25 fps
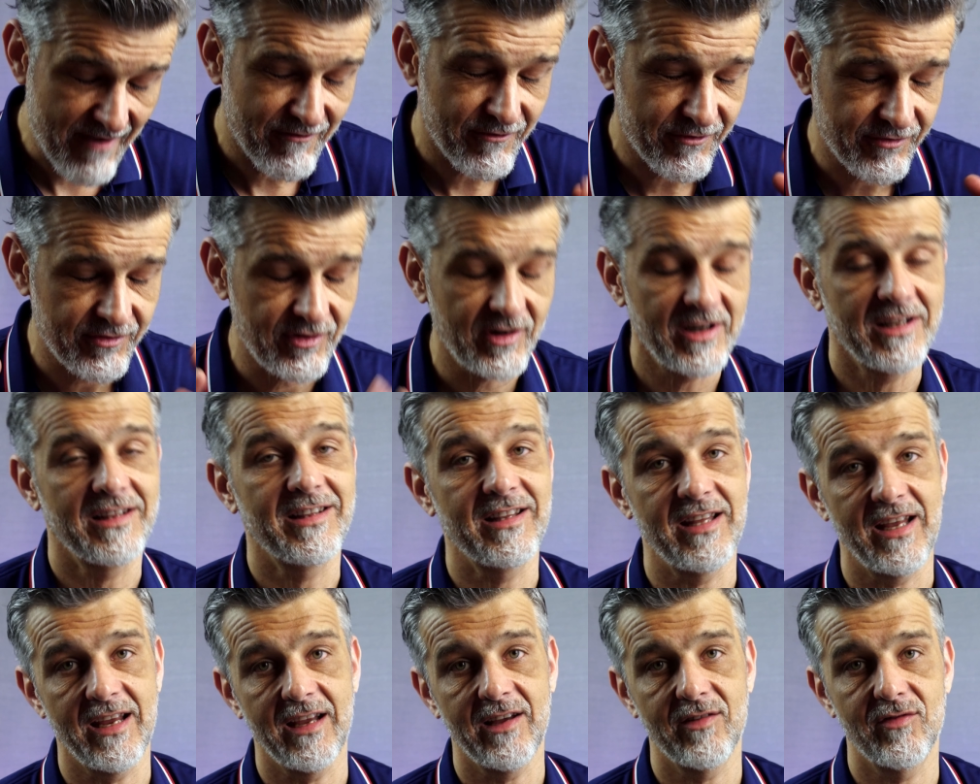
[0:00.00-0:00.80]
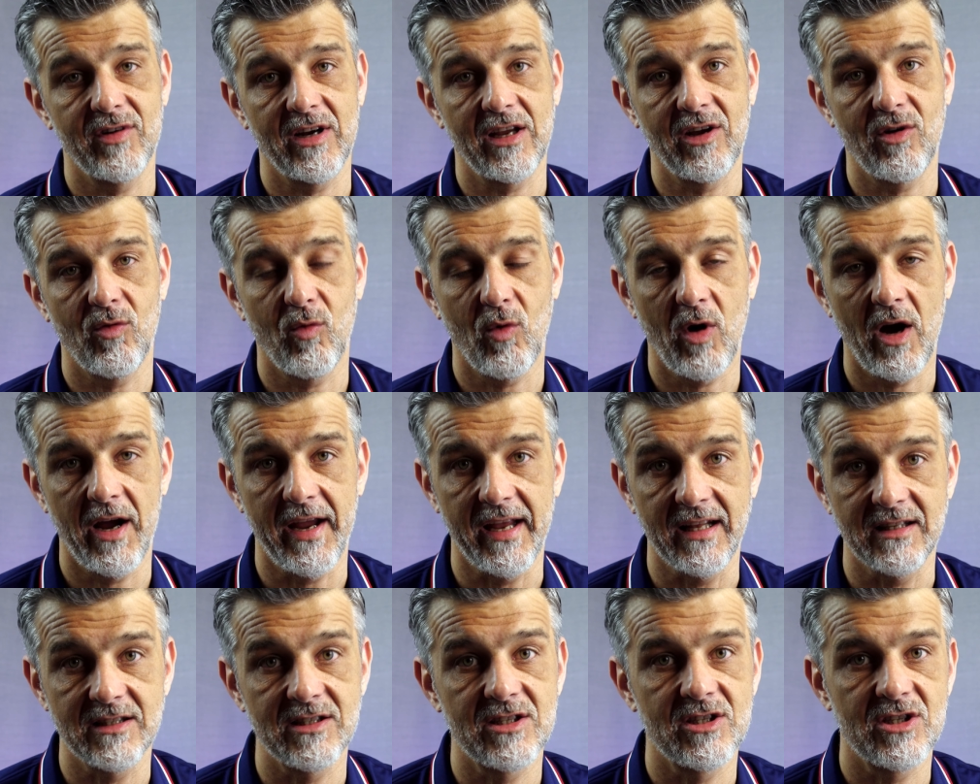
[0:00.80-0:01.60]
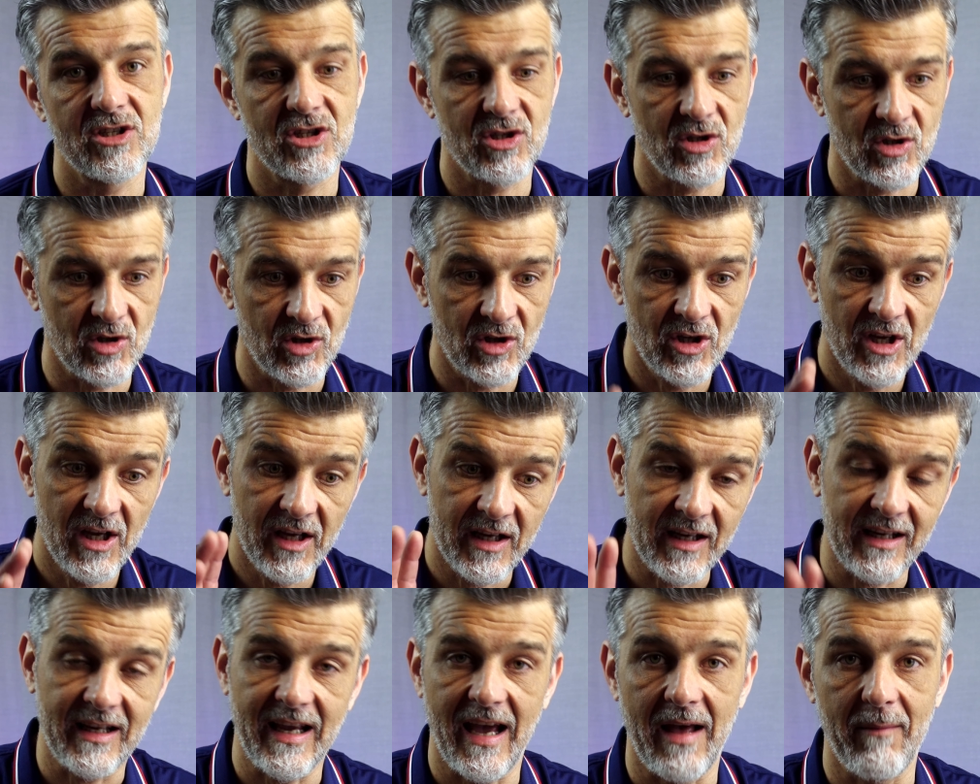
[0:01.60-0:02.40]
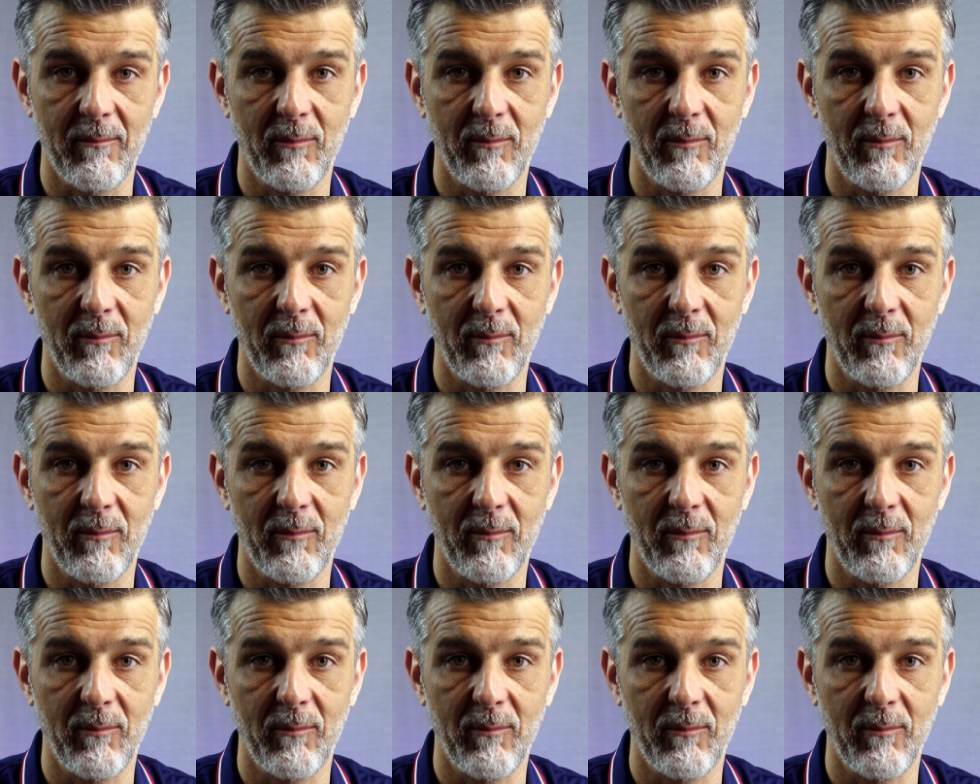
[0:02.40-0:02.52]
everything requires to get